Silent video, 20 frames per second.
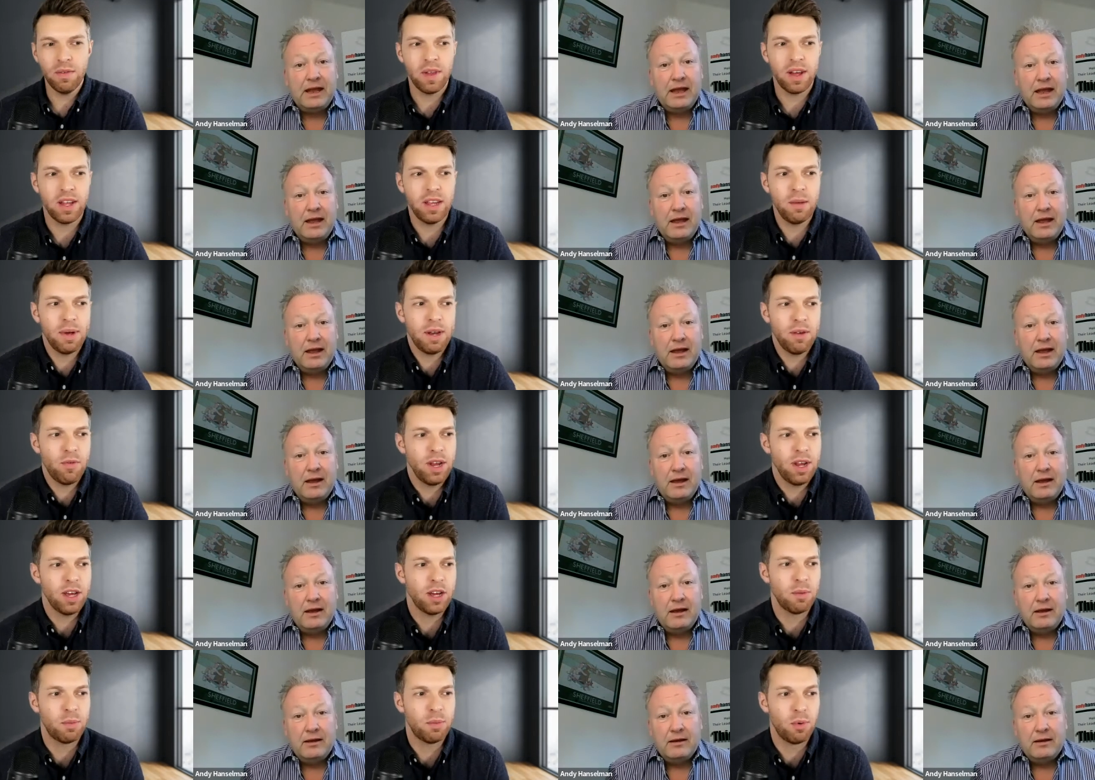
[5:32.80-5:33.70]
Speaker 1: you made a really
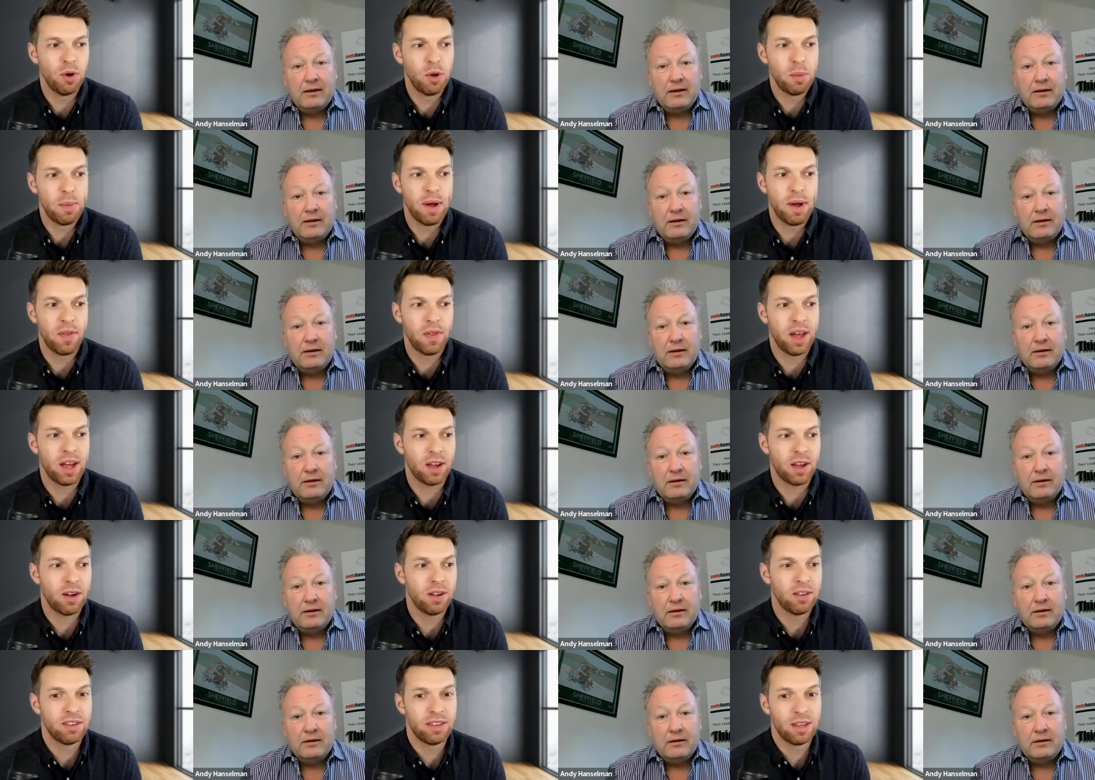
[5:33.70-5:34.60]
good point about that
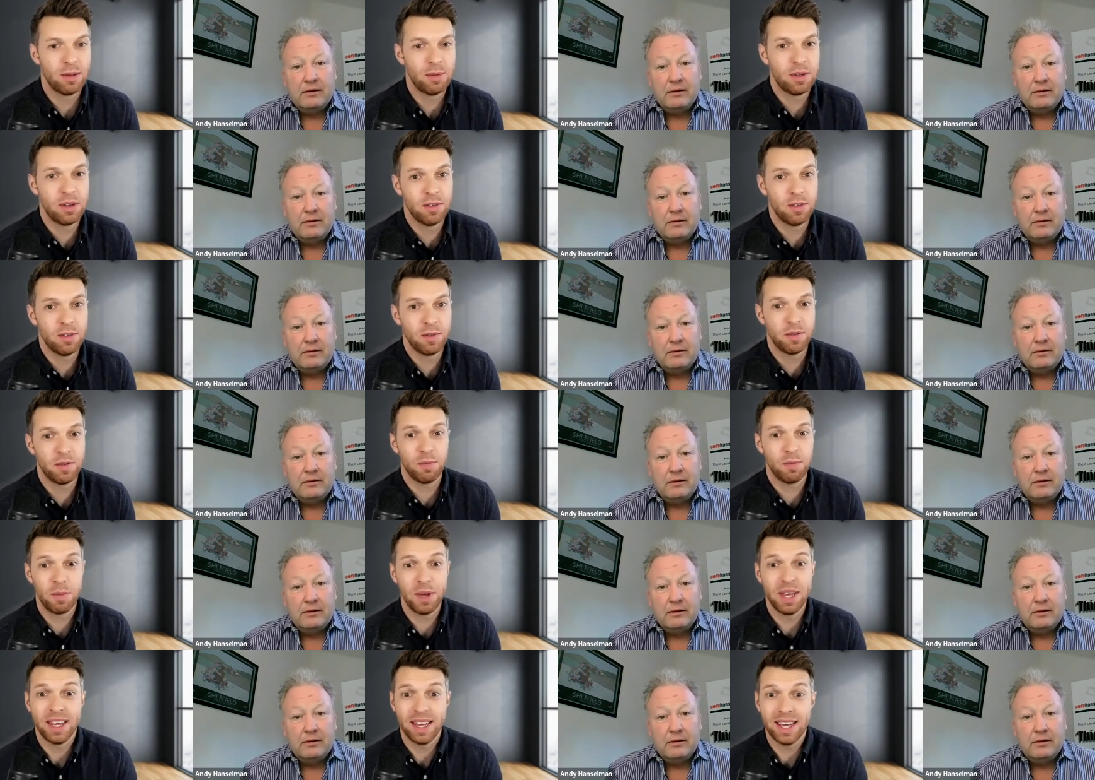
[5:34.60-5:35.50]
concept of
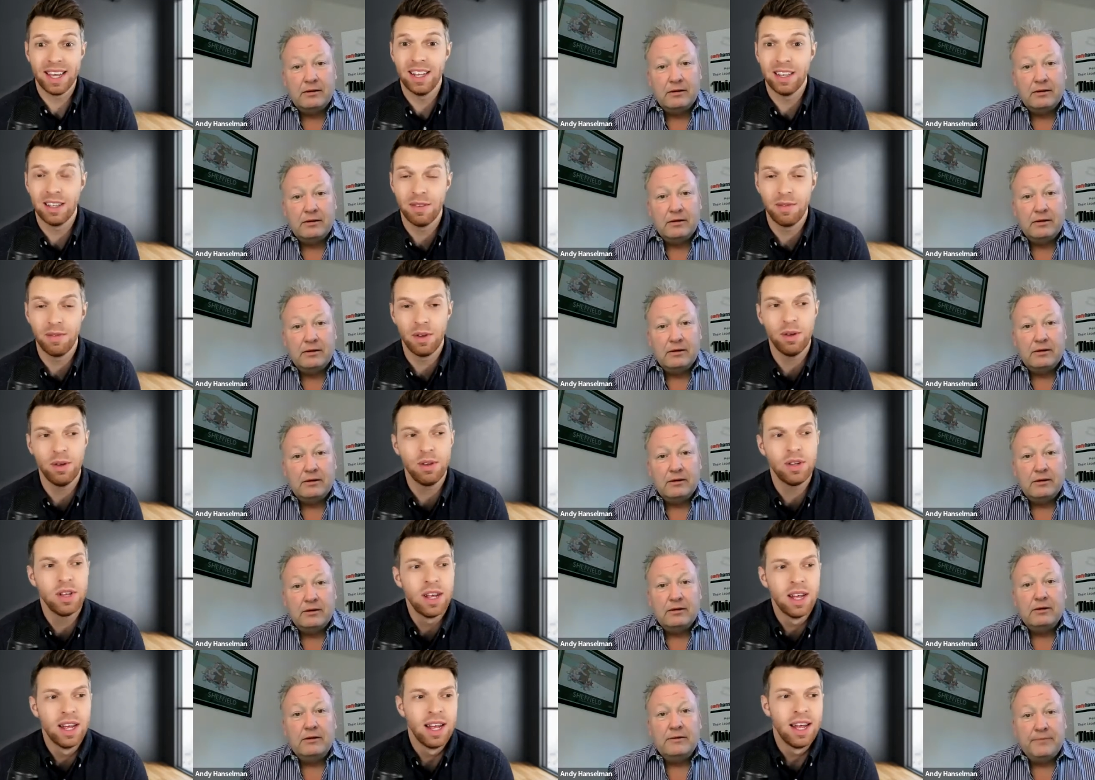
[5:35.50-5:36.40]
being interviewed,
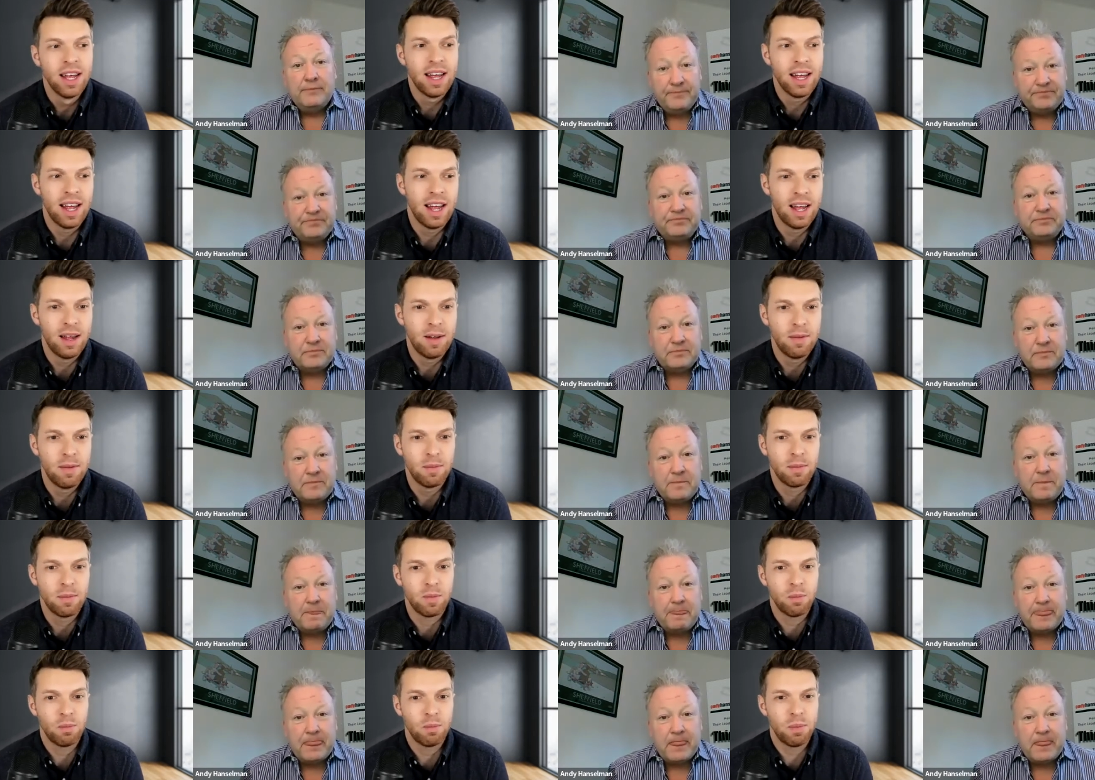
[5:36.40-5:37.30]

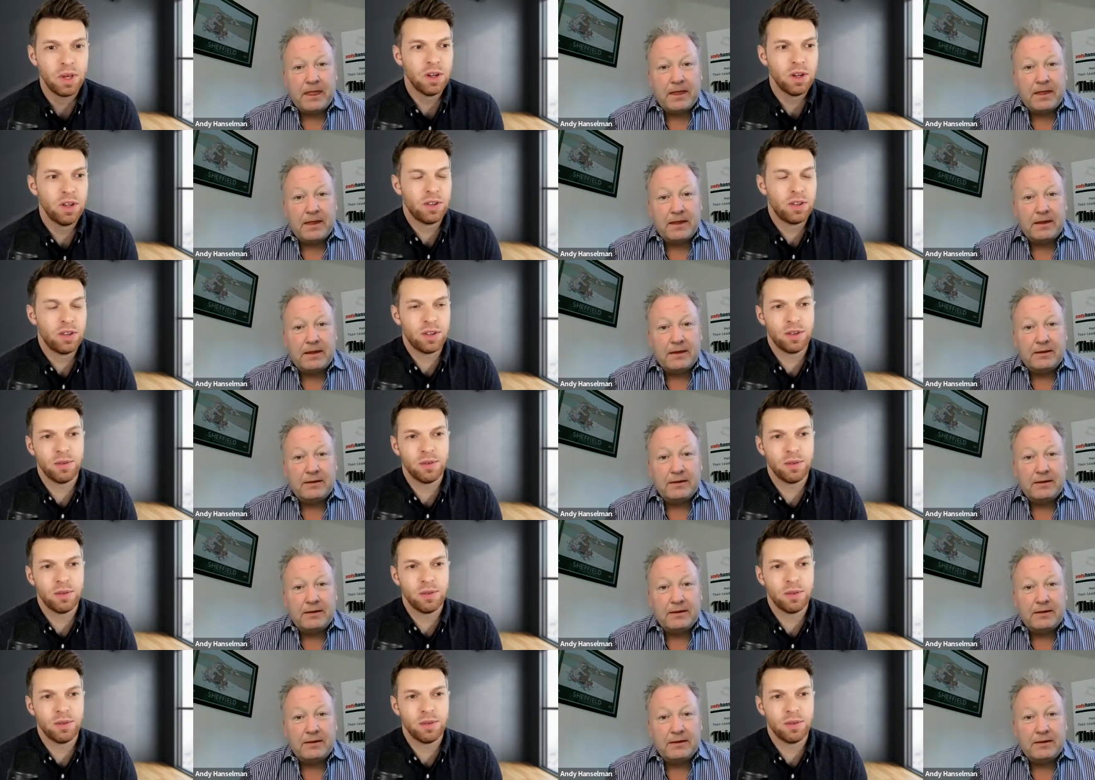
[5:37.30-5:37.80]
because